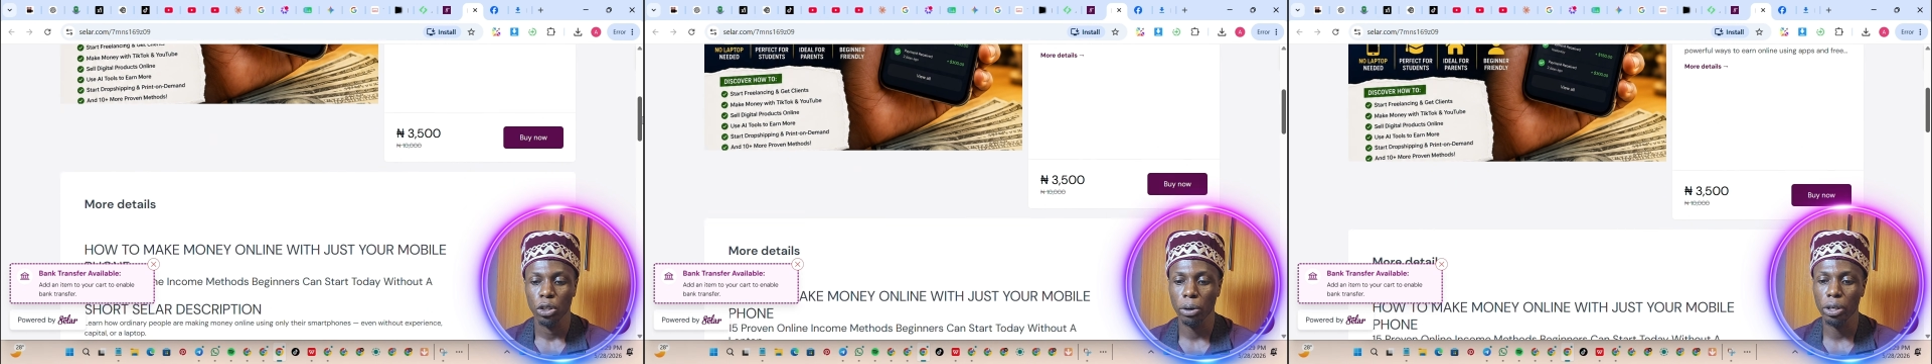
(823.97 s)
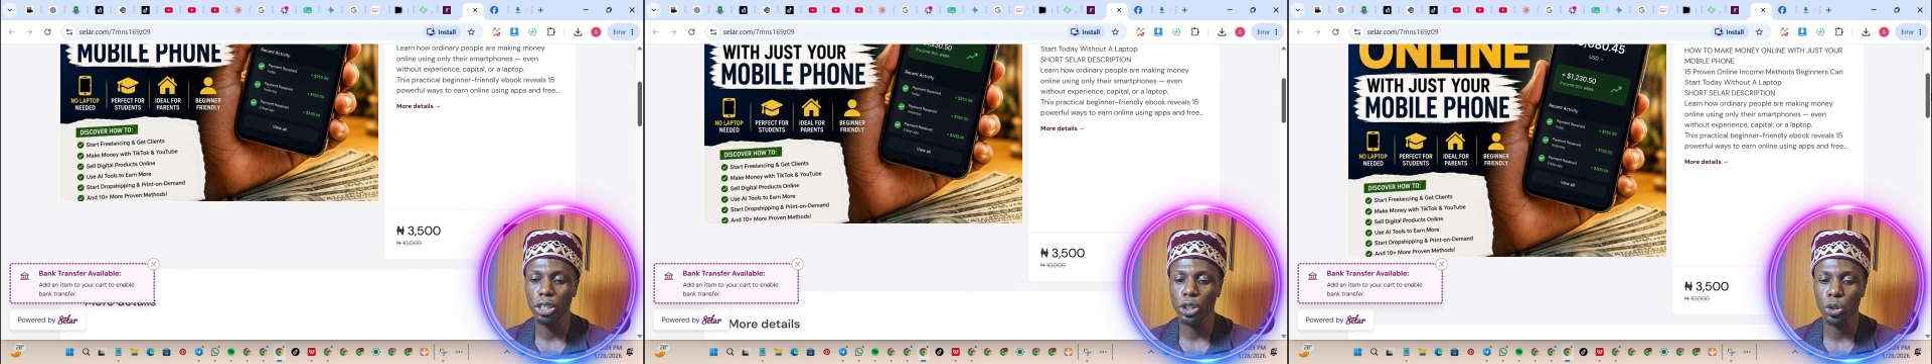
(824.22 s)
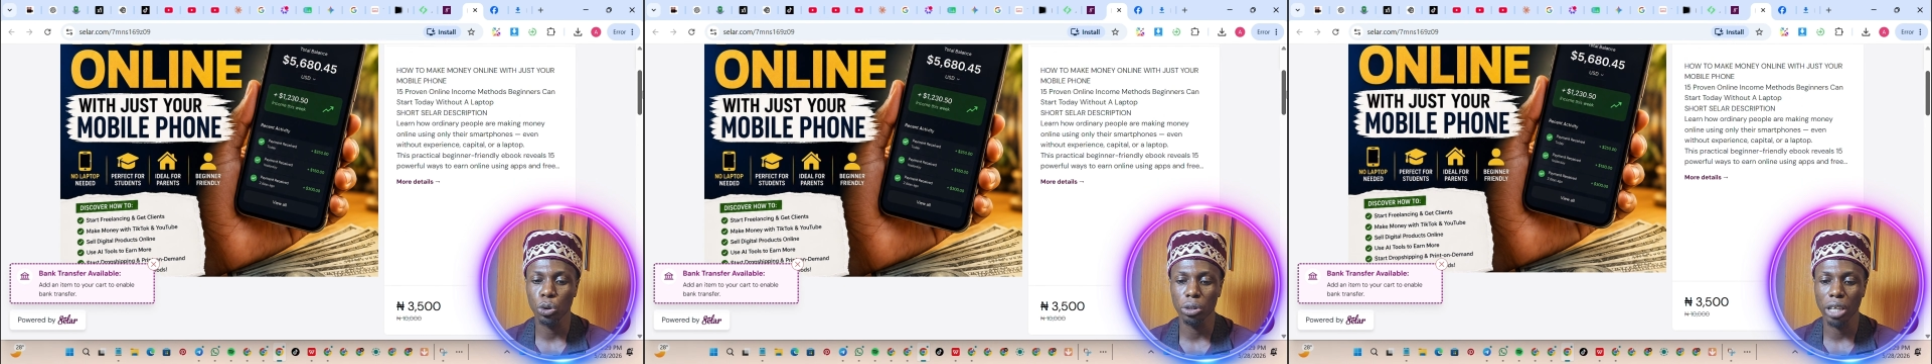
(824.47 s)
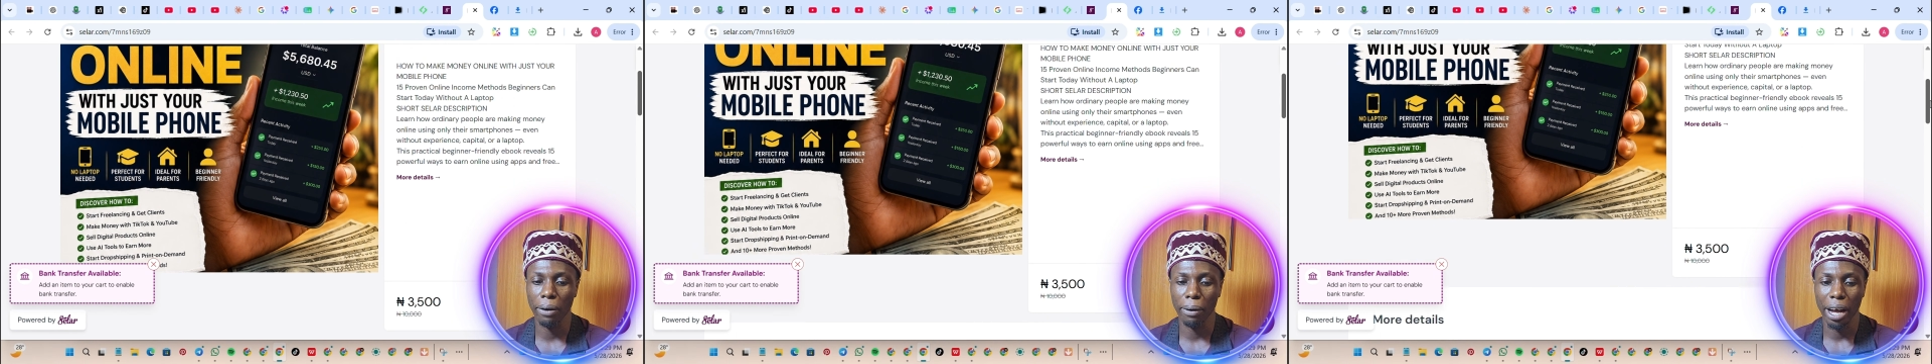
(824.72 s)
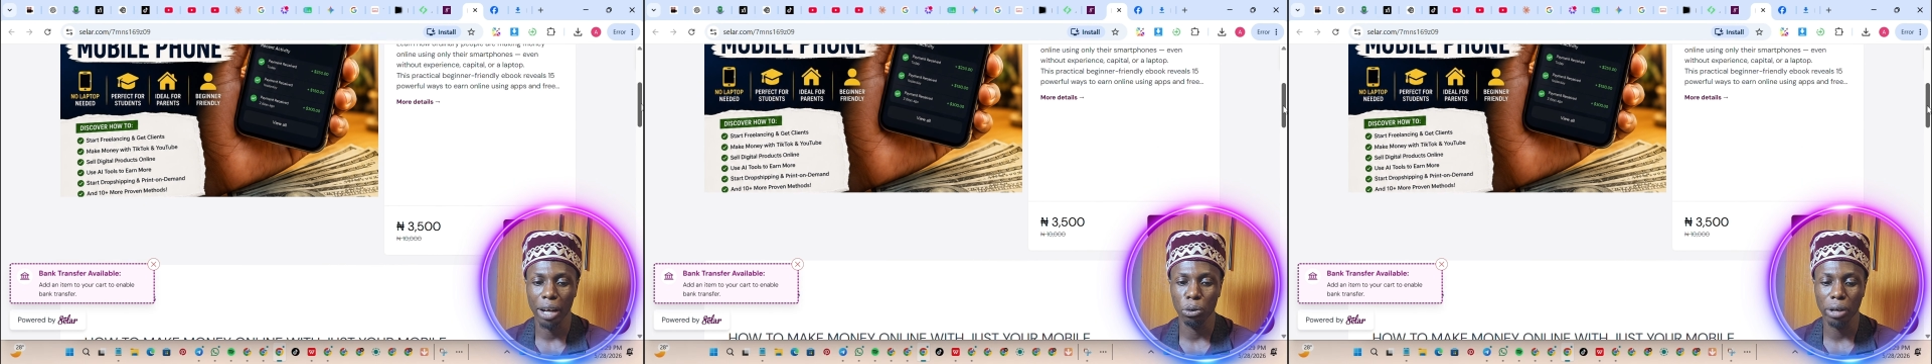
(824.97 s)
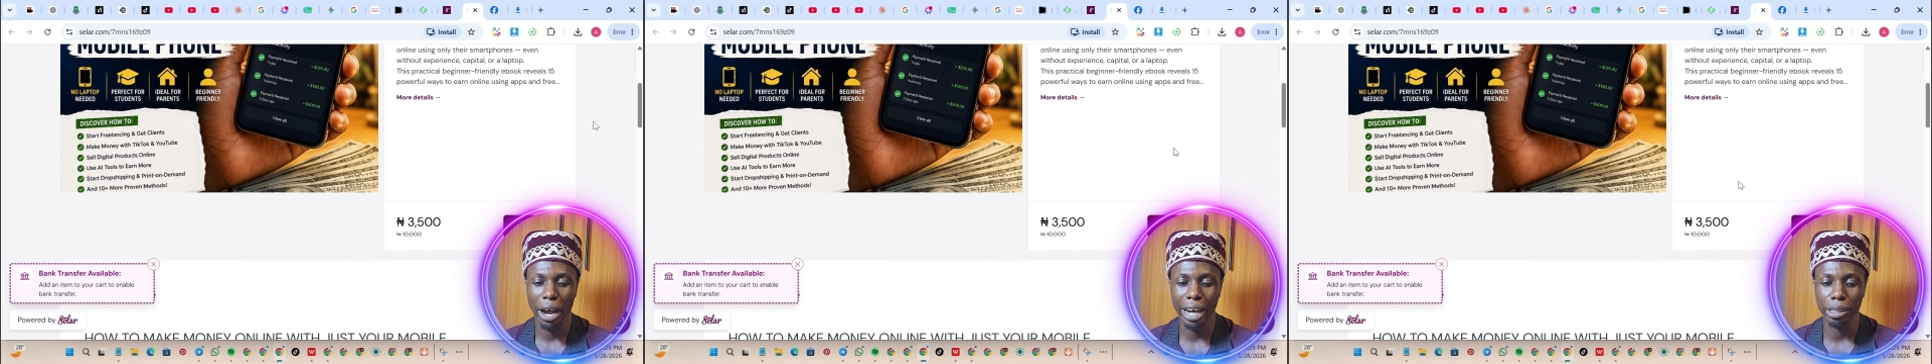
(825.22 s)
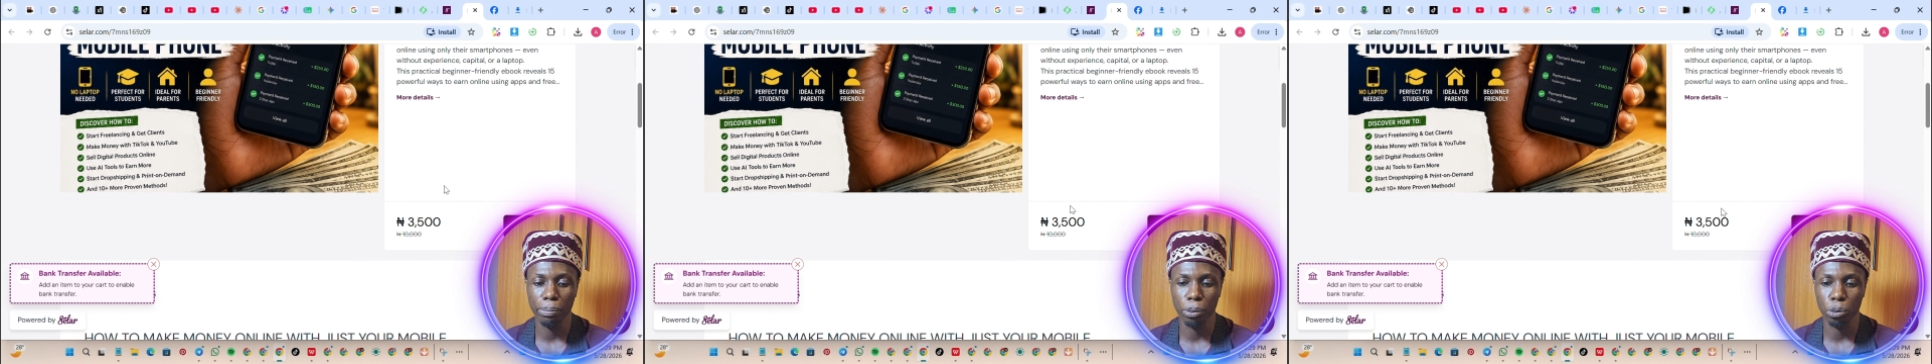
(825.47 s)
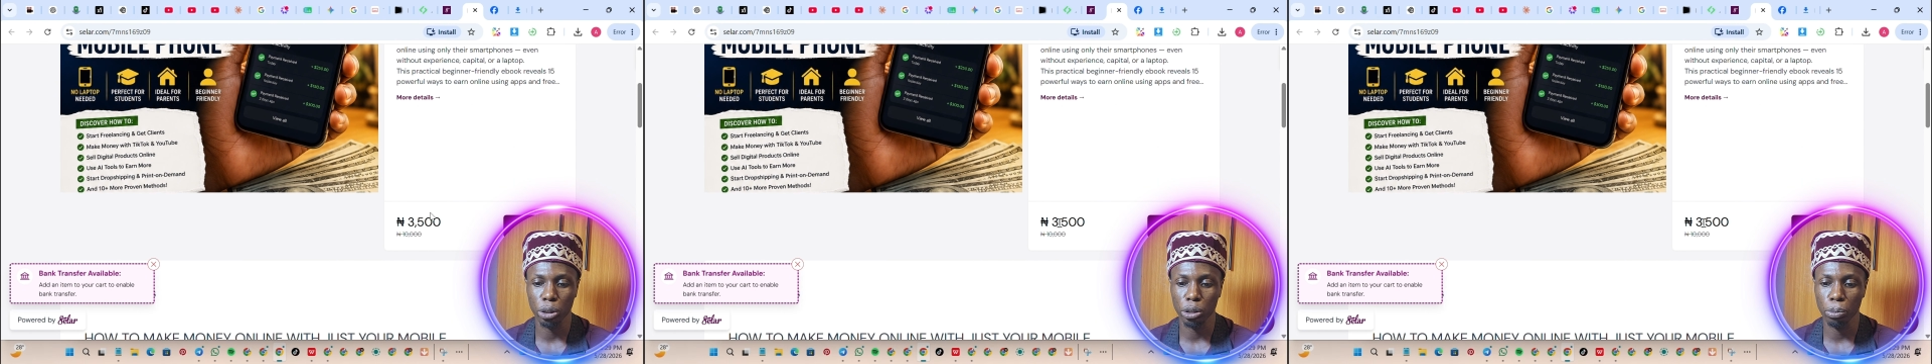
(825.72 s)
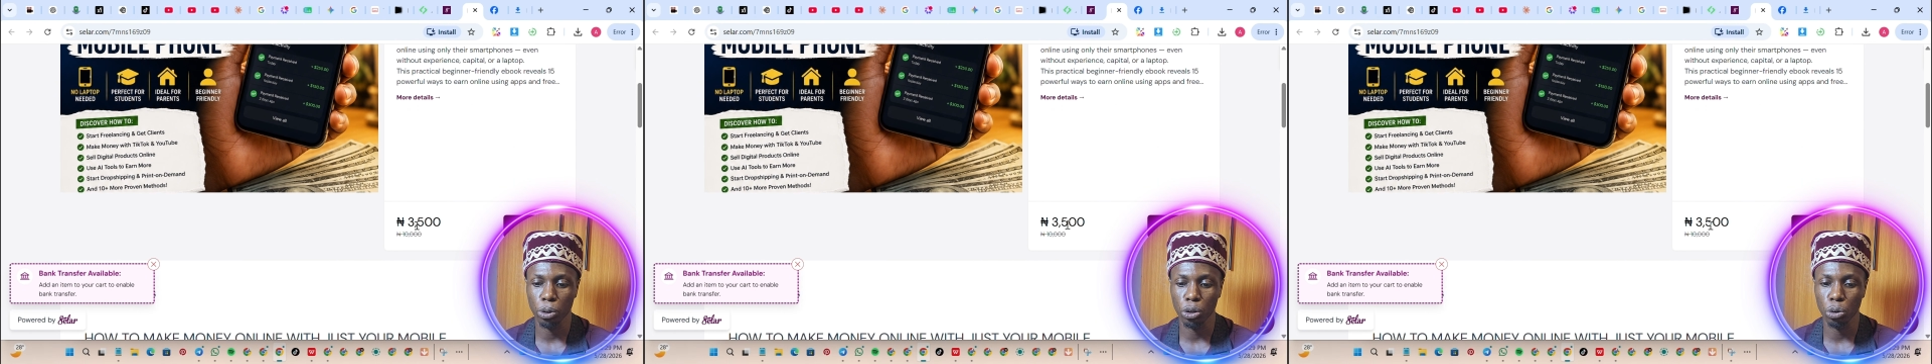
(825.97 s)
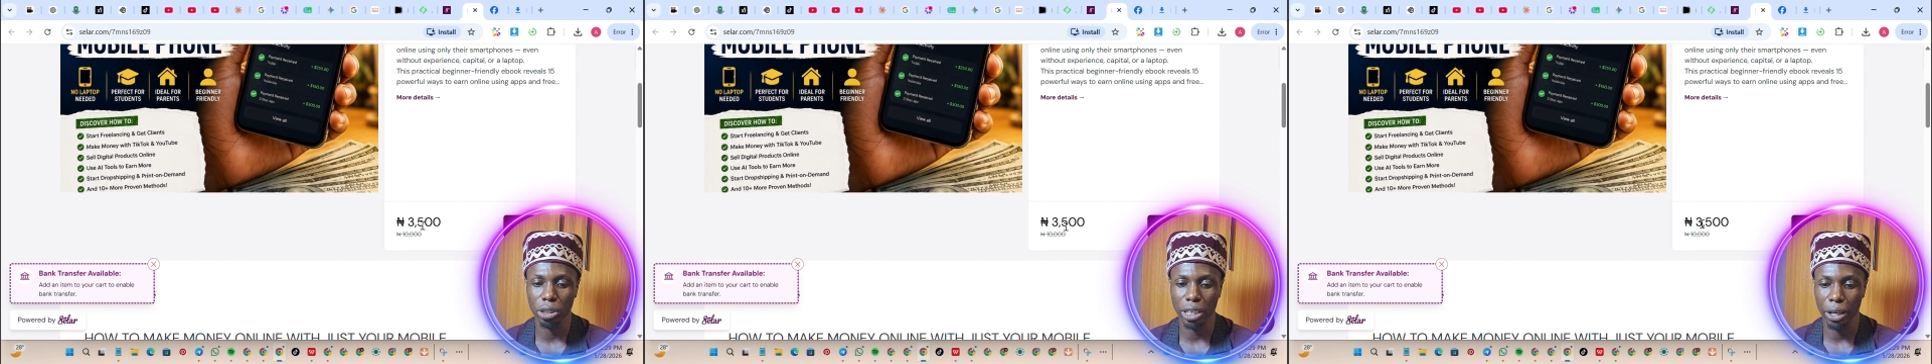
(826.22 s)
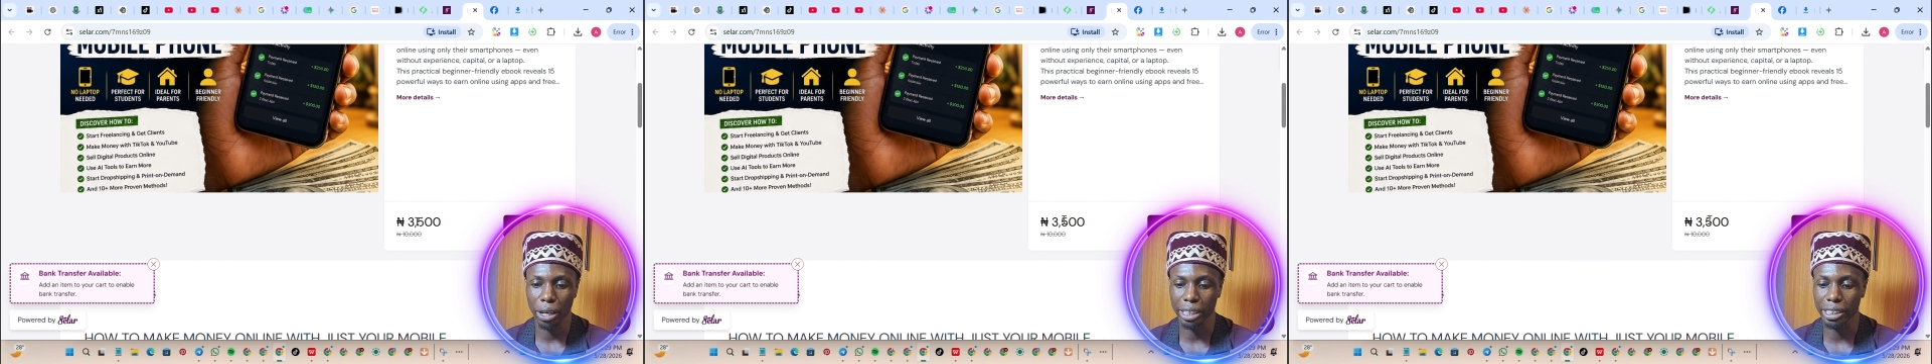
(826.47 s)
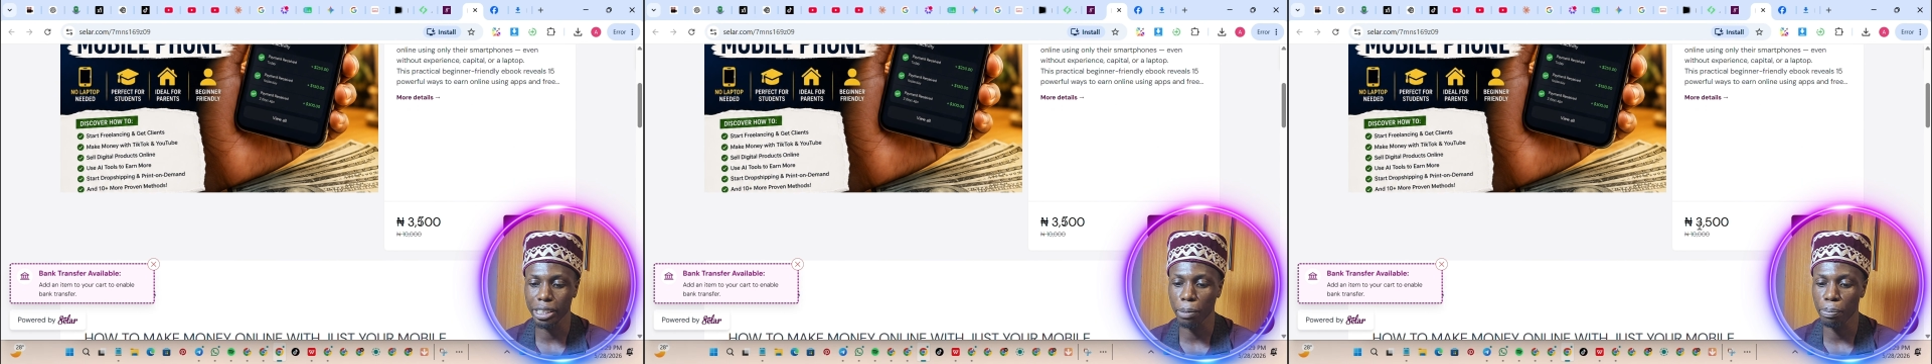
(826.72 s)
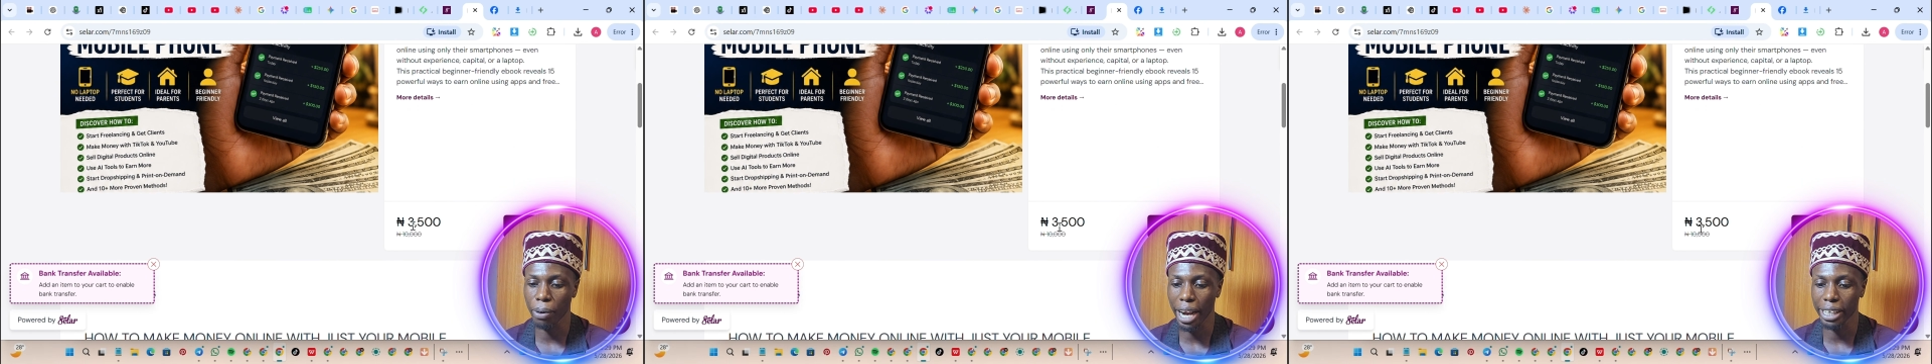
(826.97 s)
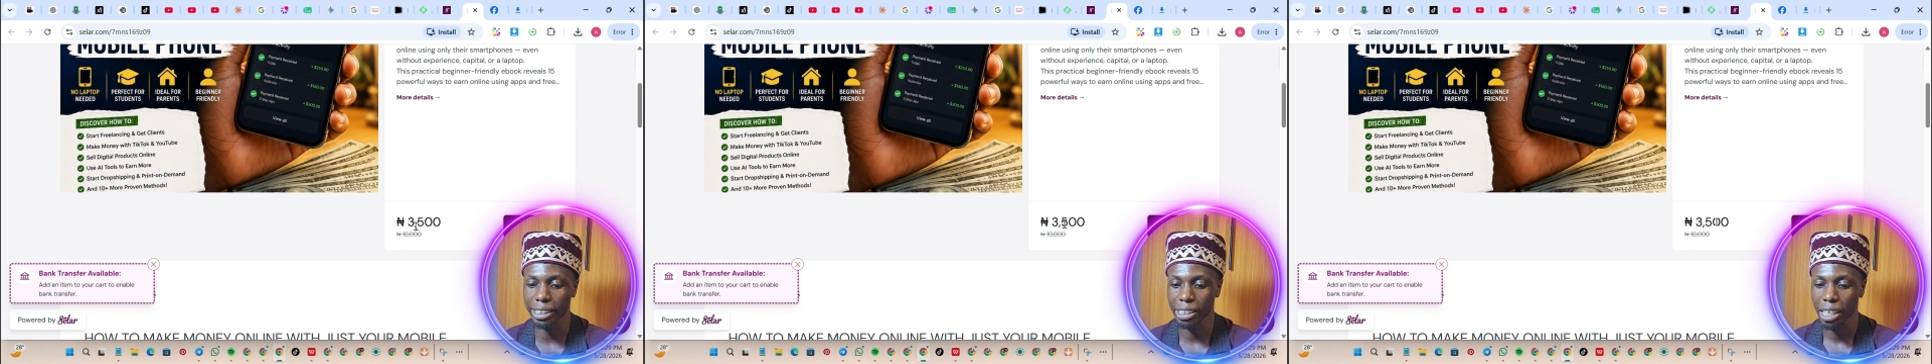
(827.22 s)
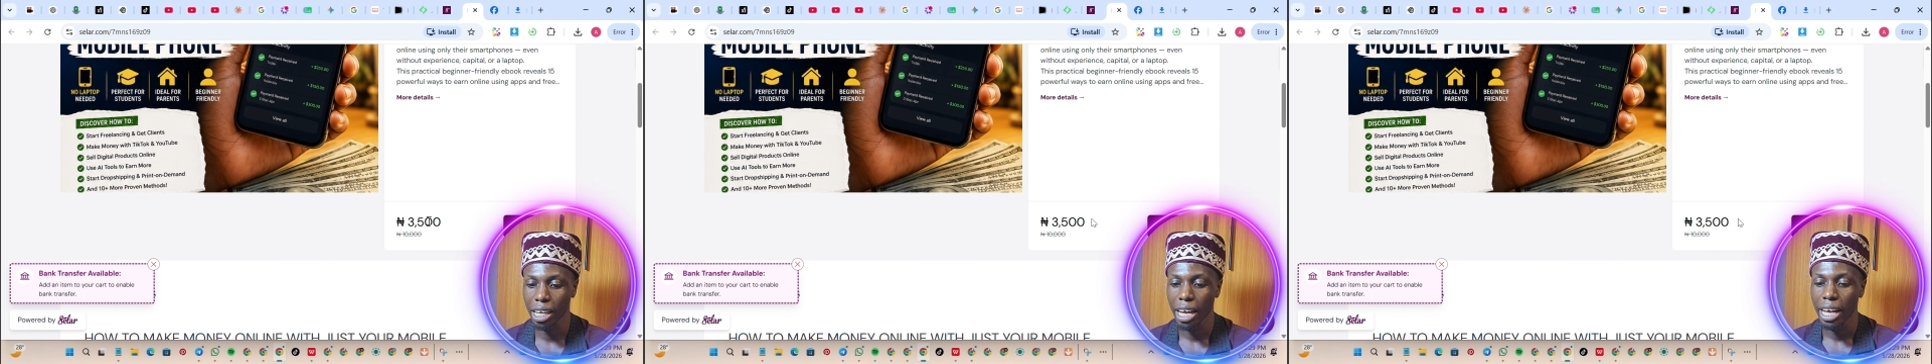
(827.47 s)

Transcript: So I'm going to scroll down and look at how what the product looks like. You can see the price,